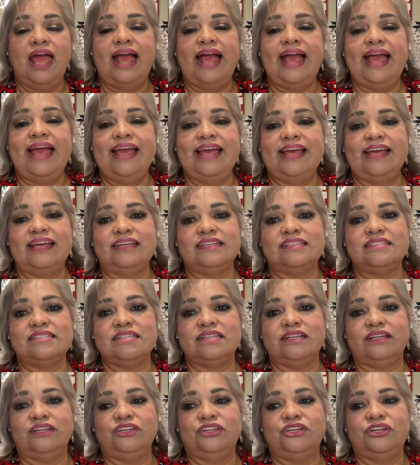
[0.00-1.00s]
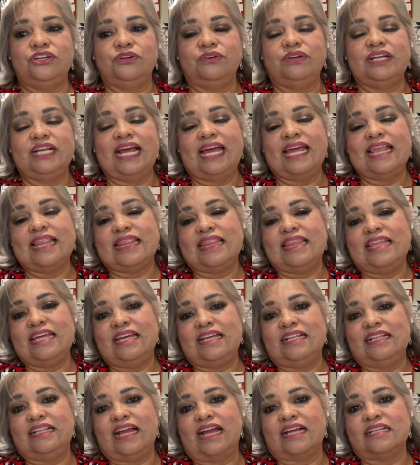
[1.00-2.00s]
And, you know, and I
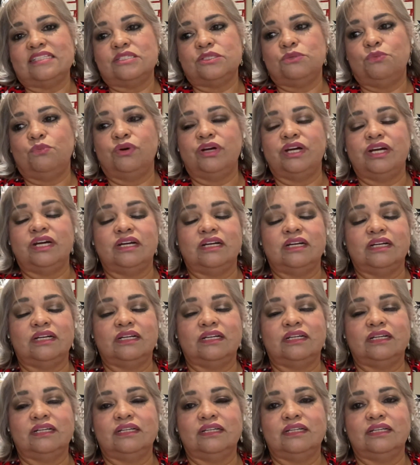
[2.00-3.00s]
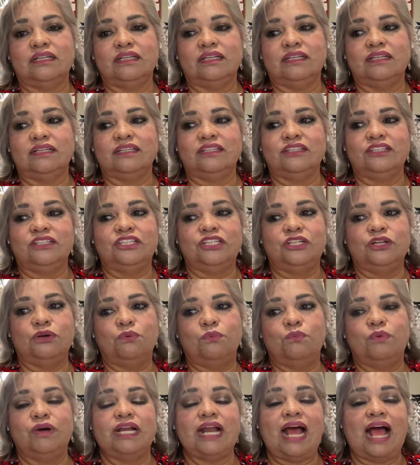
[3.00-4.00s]
think that's where, you know,
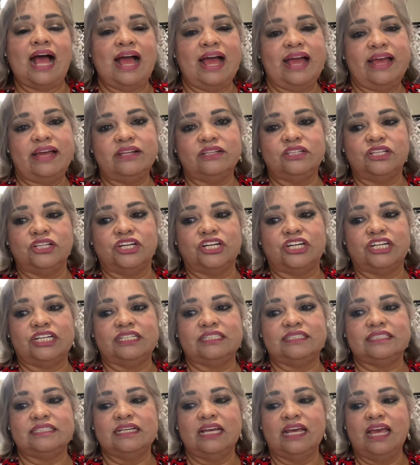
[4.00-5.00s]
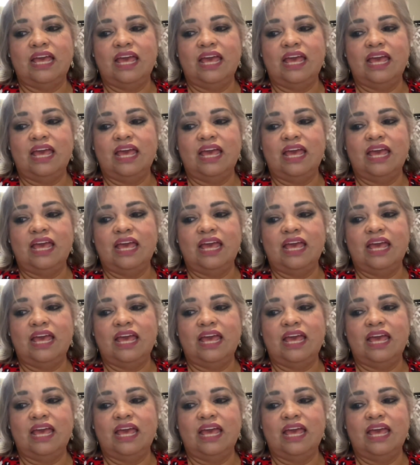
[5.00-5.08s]
what I learned